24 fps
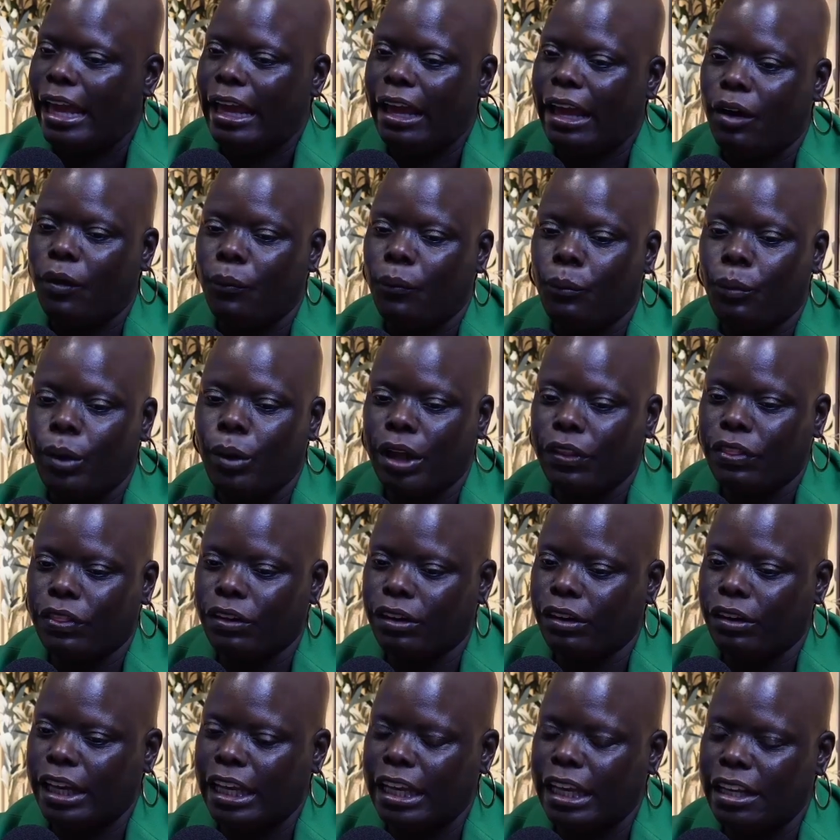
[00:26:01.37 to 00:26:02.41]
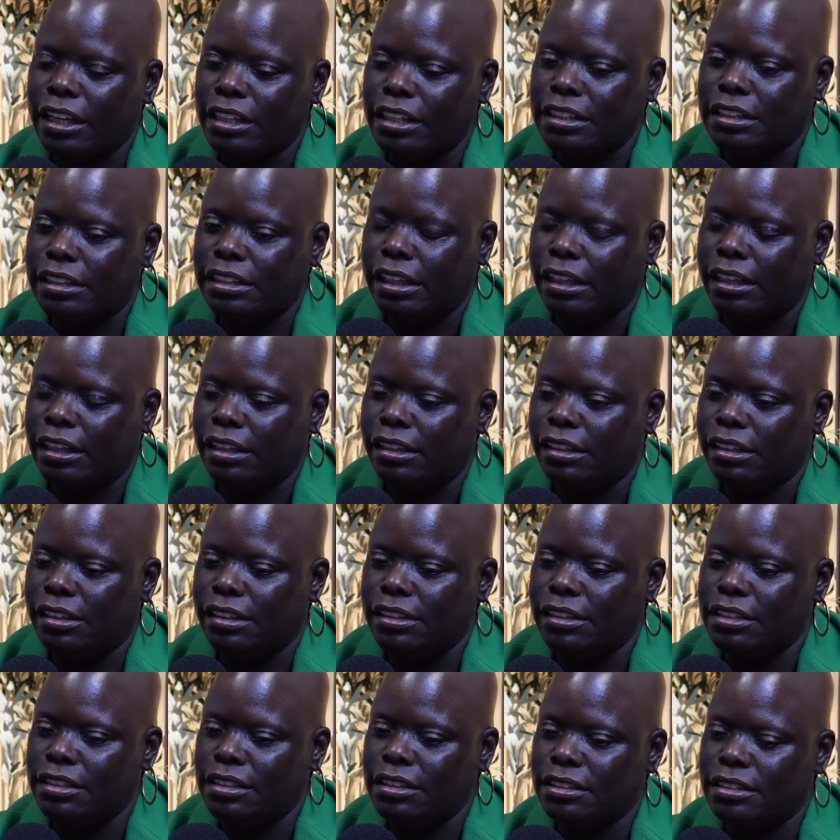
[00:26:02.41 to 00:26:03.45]
Whether it
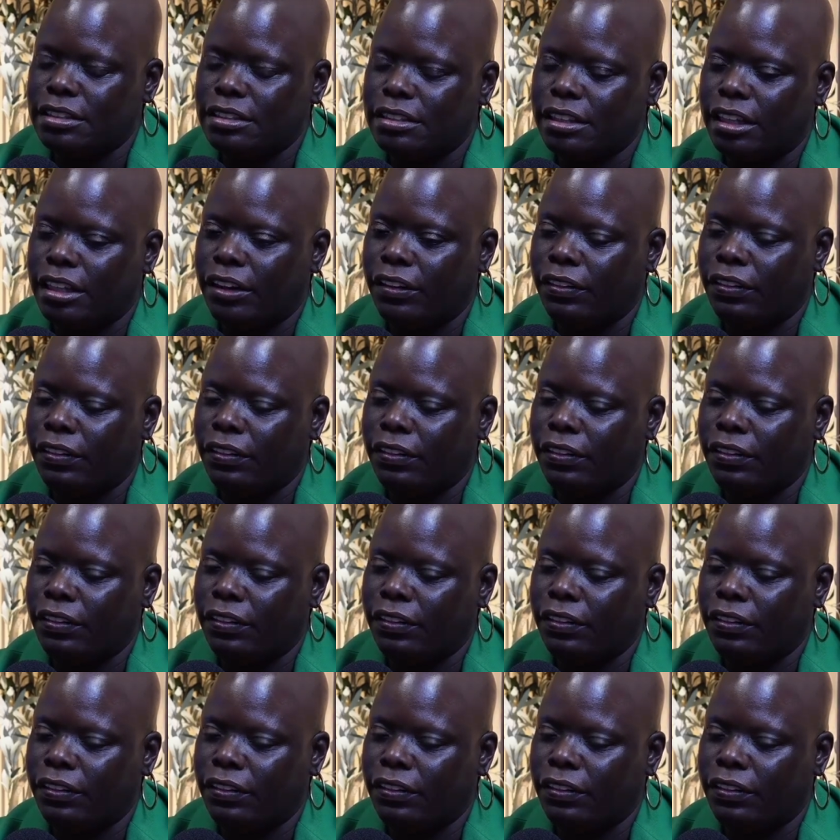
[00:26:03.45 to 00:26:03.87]
is